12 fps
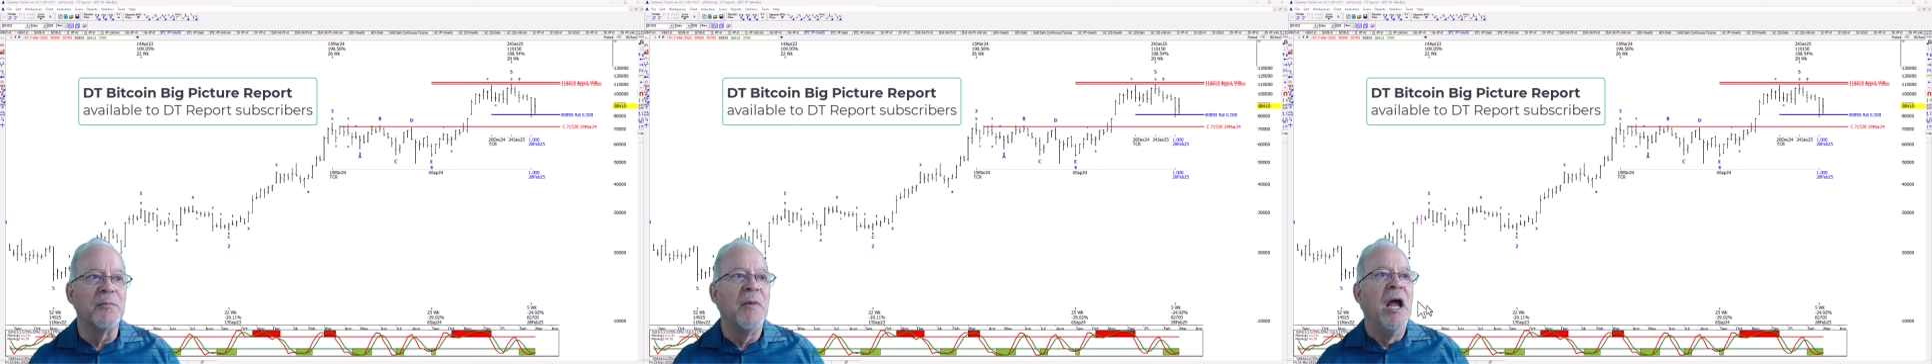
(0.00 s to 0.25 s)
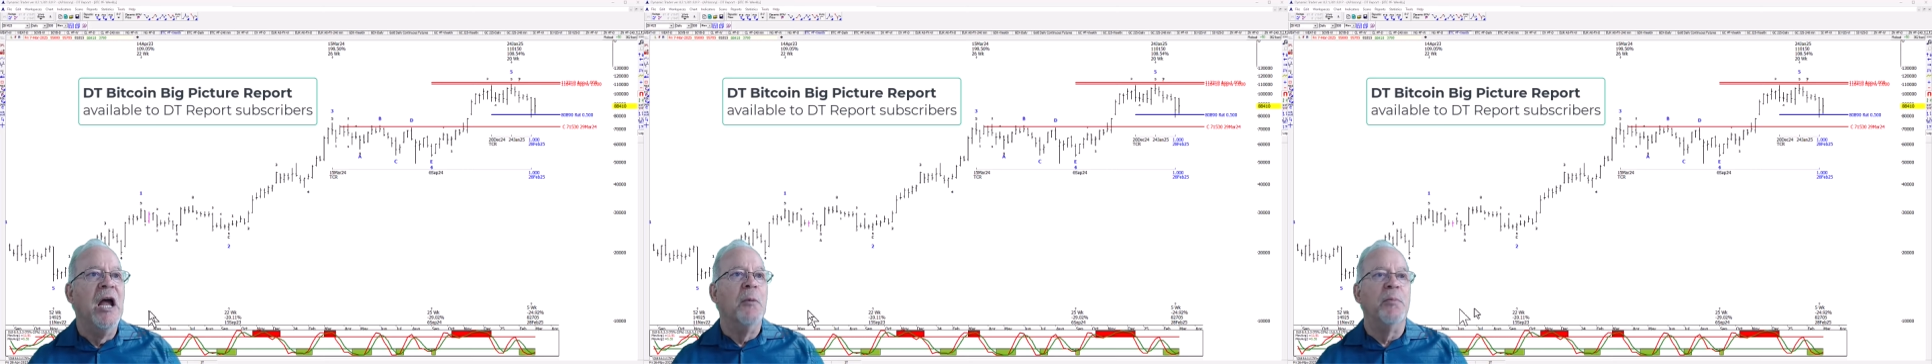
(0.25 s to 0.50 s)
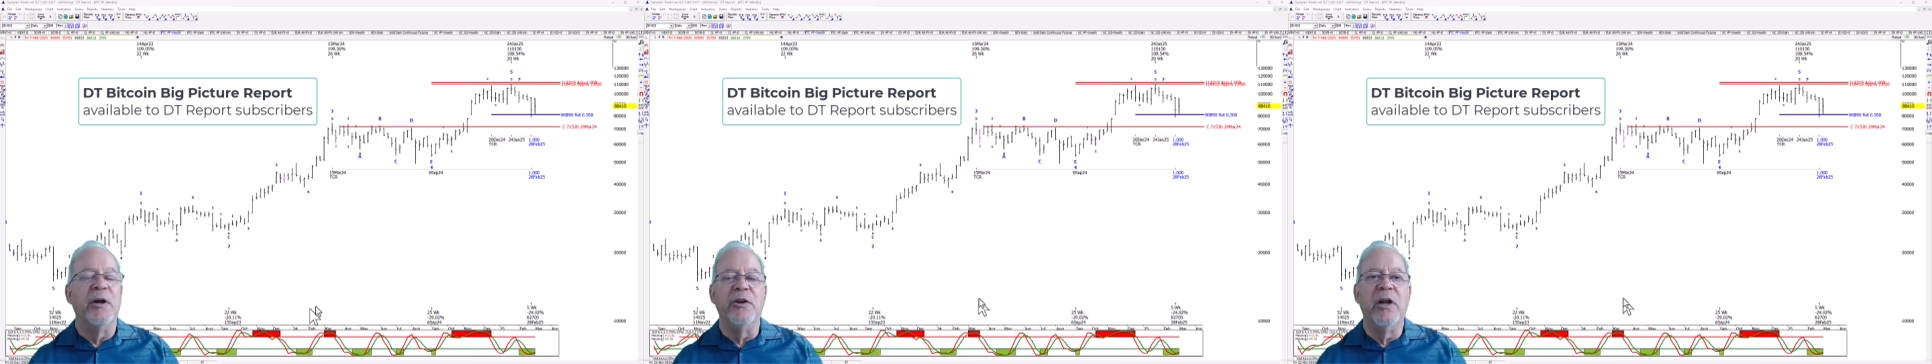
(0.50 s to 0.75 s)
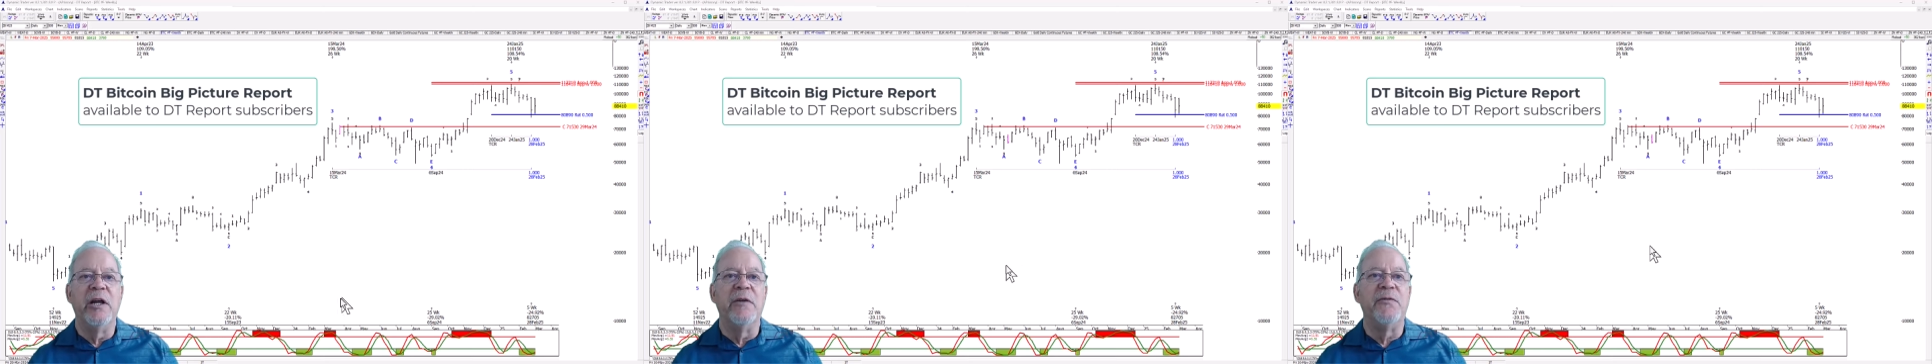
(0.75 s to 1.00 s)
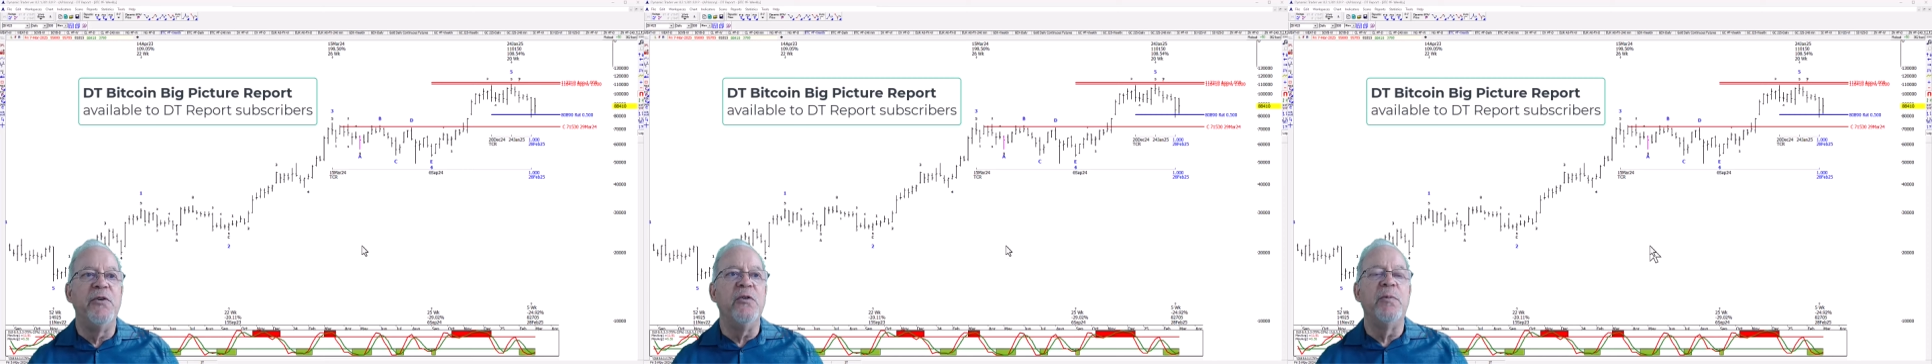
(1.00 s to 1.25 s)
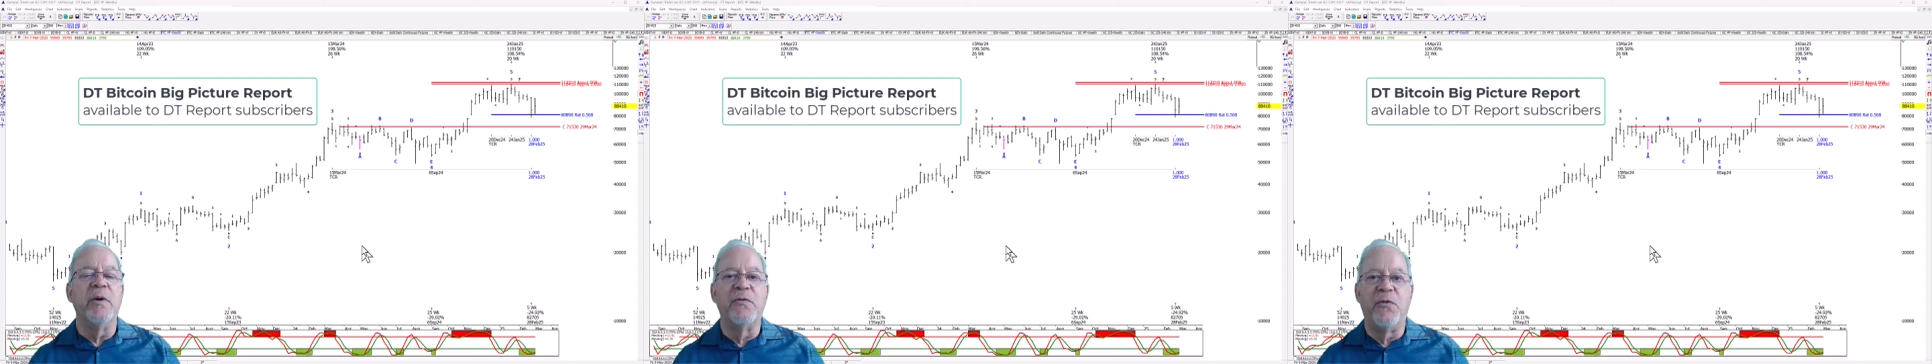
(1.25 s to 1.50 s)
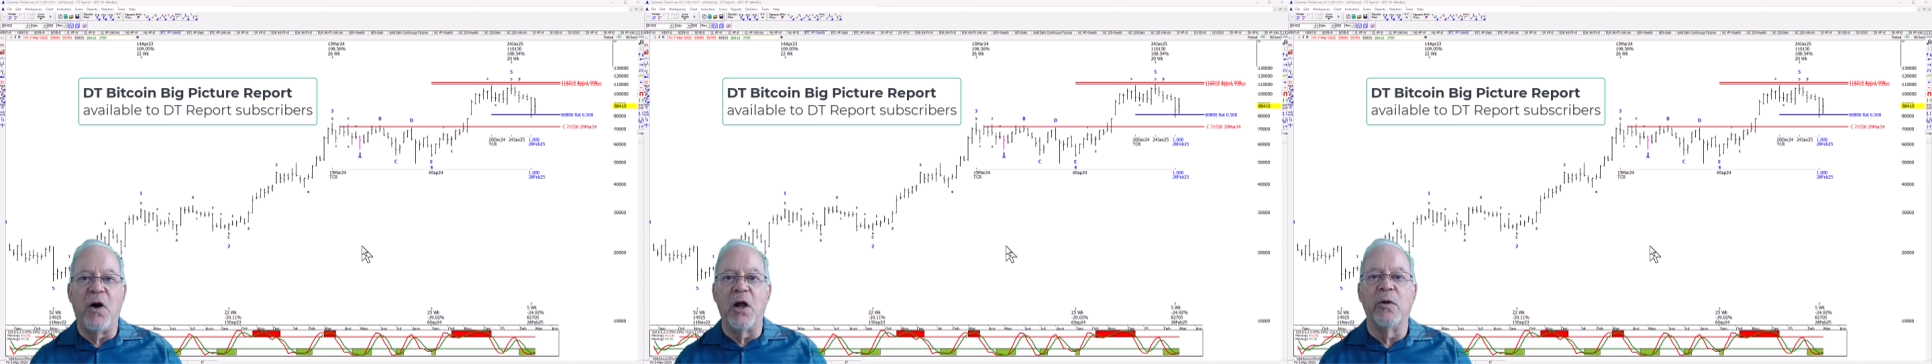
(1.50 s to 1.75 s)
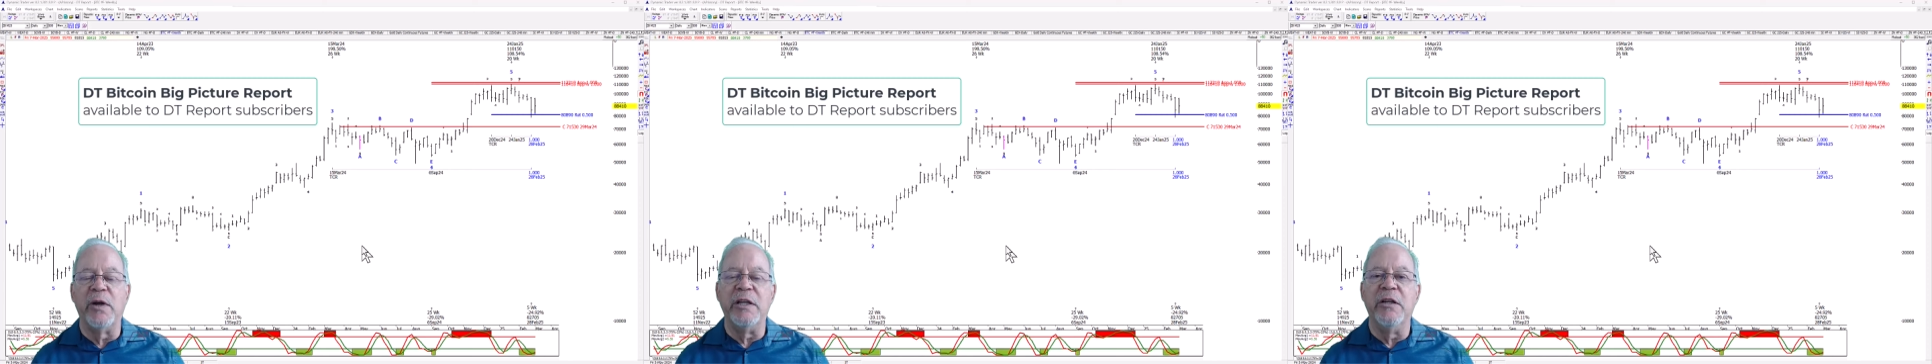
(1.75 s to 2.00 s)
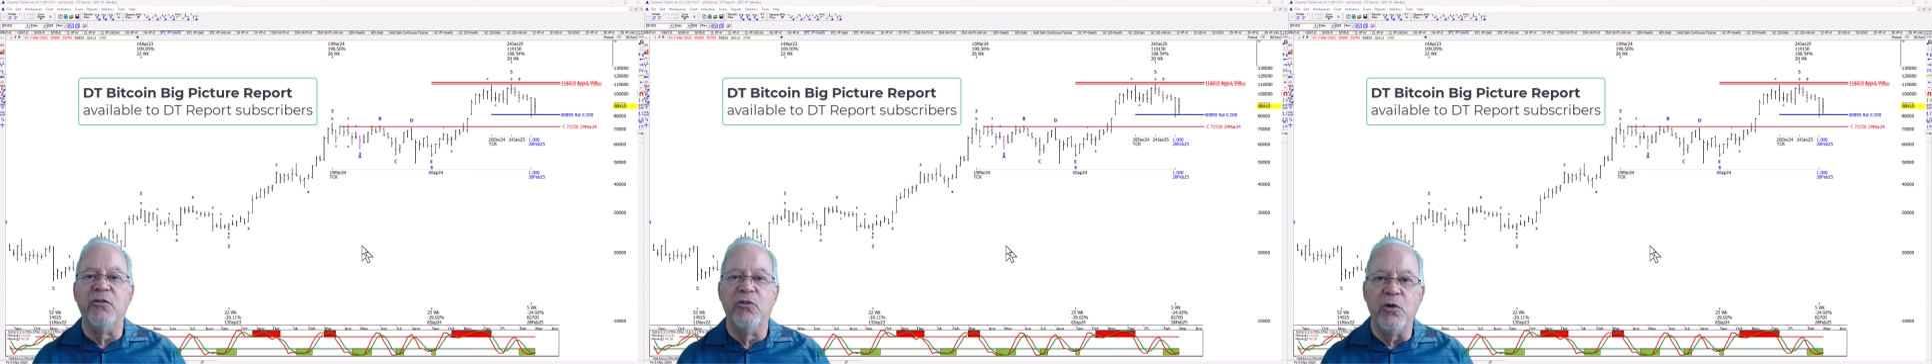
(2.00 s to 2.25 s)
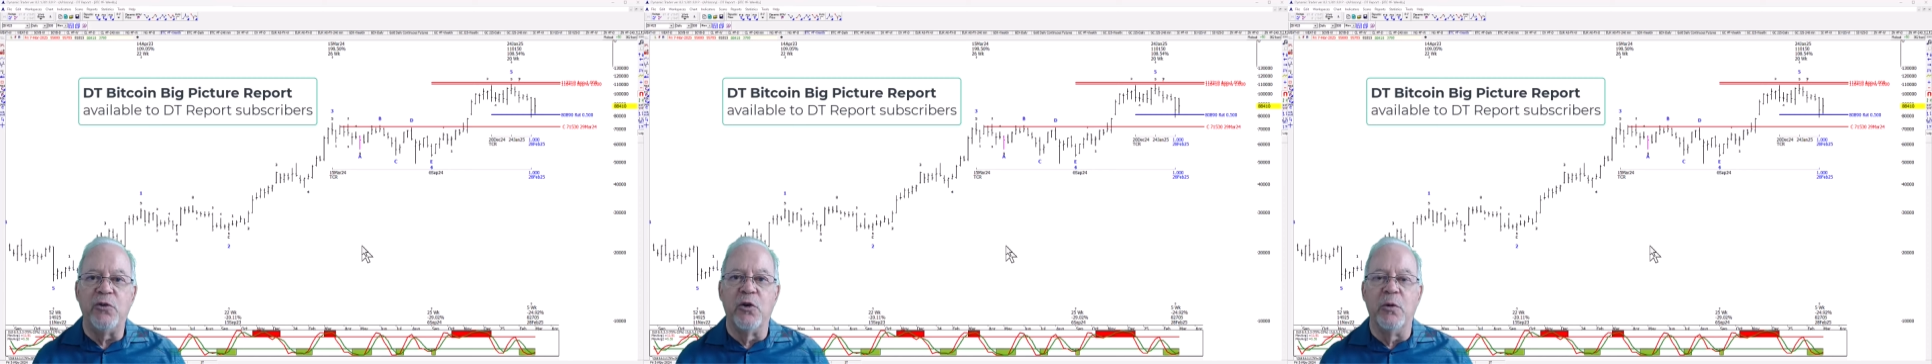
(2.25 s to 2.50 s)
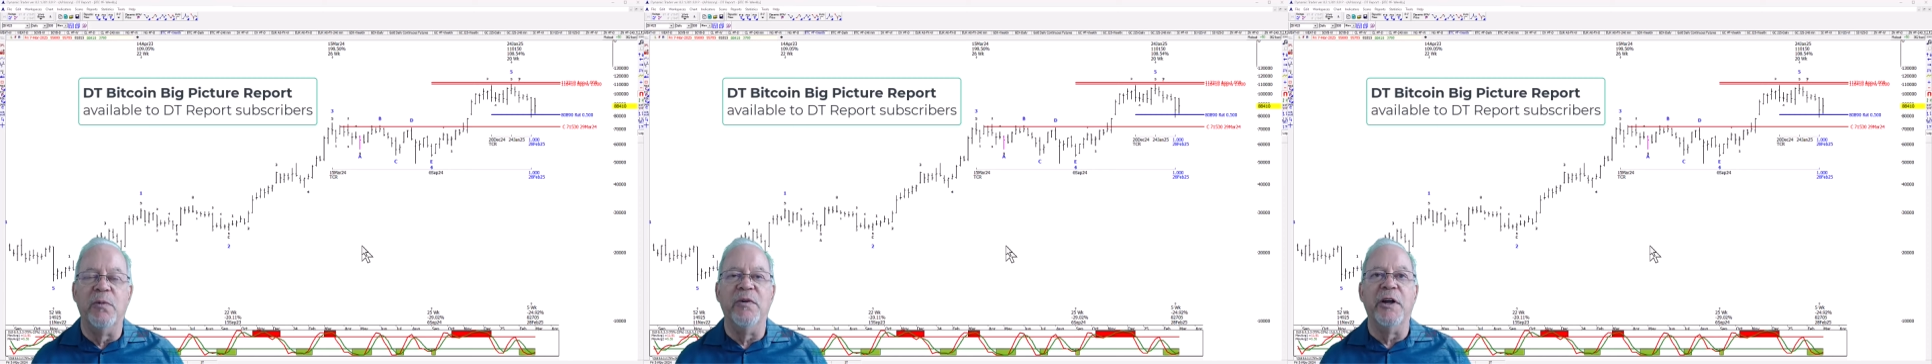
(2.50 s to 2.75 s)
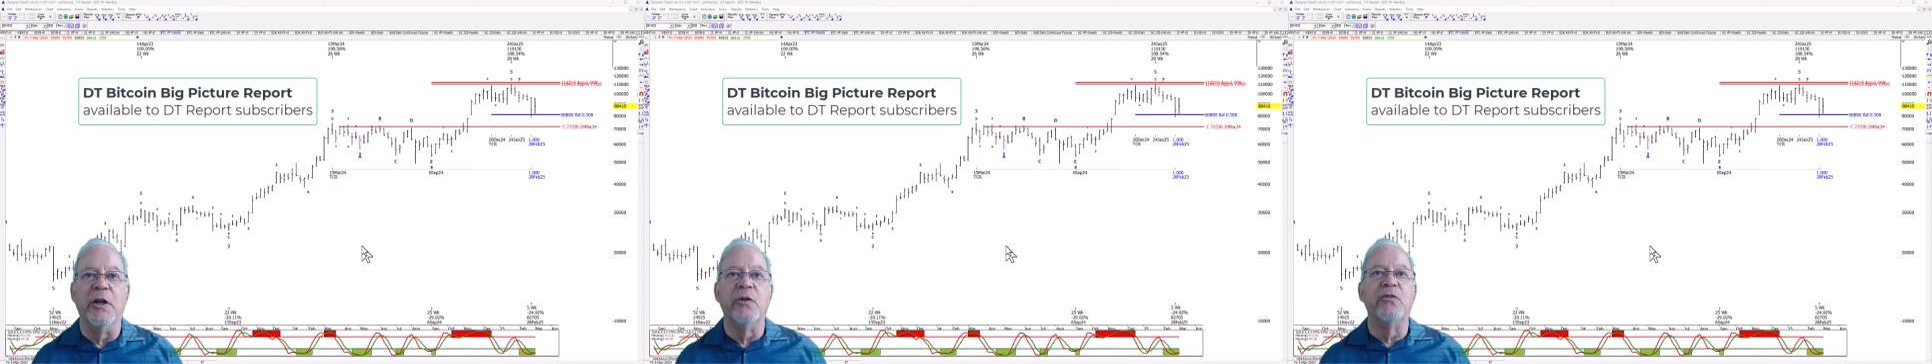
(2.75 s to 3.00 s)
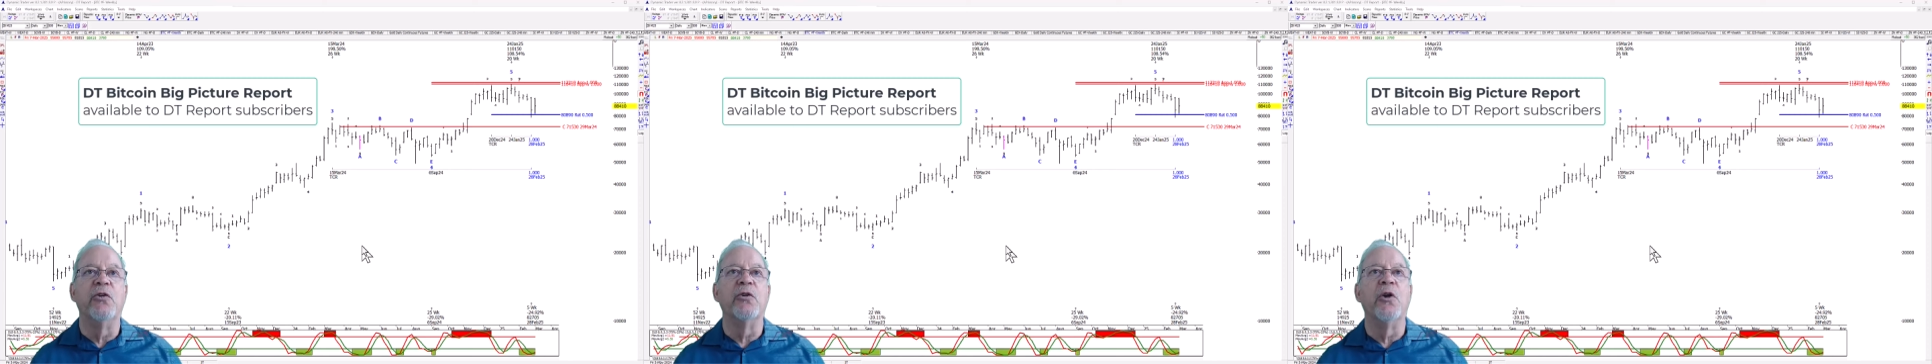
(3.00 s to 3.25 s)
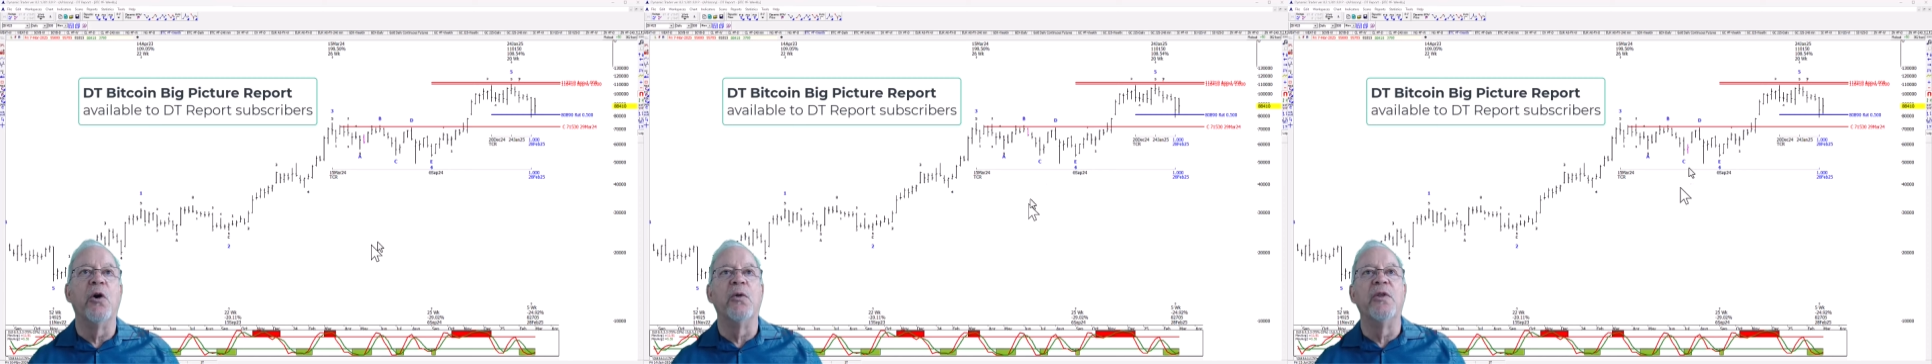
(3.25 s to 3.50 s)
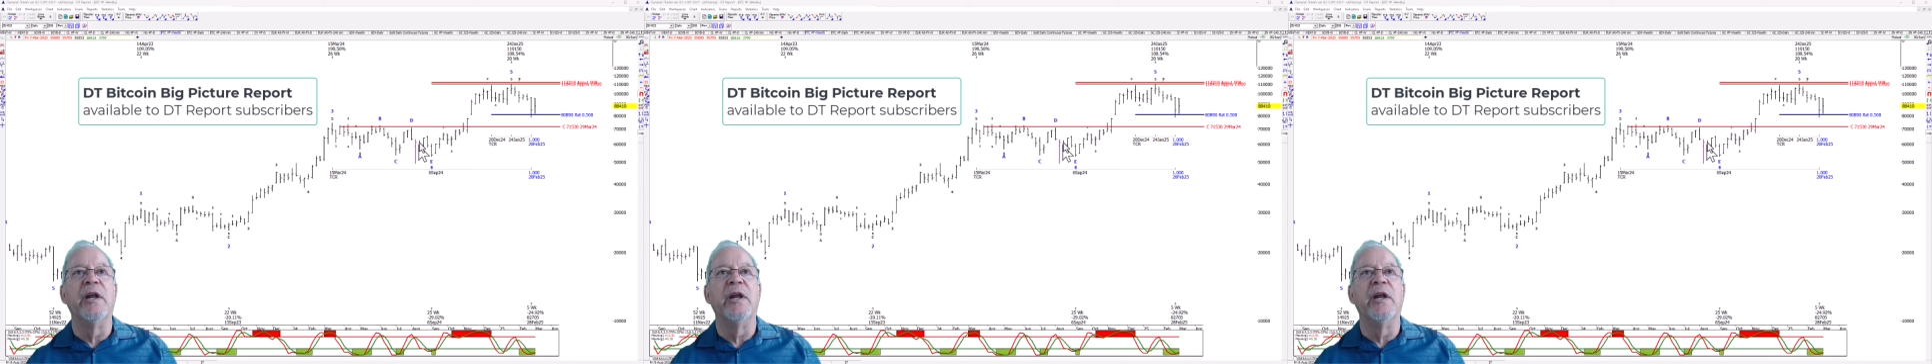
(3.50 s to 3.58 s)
But if you've been following these YouTube videos, you'll know that